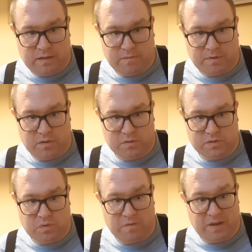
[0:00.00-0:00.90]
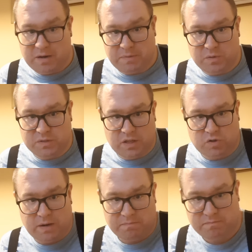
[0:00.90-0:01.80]
For those who are fed up using the
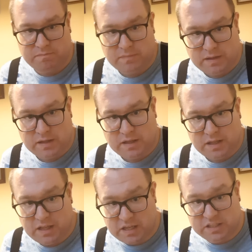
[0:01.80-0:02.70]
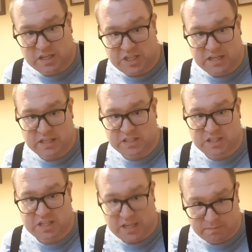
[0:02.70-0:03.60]
trem, this is
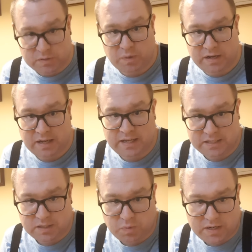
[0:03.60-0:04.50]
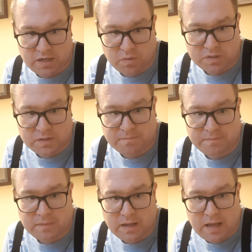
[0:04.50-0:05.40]
the cheapest way and easiest way to do it.
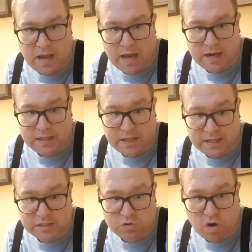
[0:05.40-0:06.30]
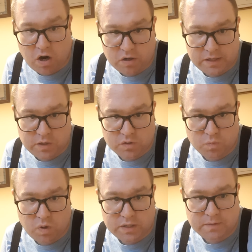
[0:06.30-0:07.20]
And I think it's stronger than
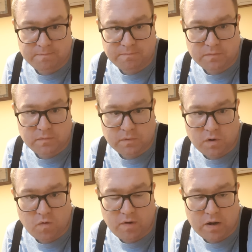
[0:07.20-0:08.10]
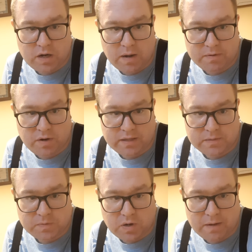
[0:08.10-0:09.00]
using wood. Over out, comment, rate,
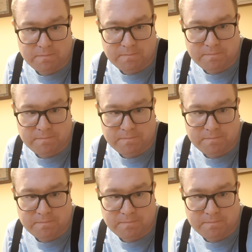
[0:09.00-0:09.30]
subscribe.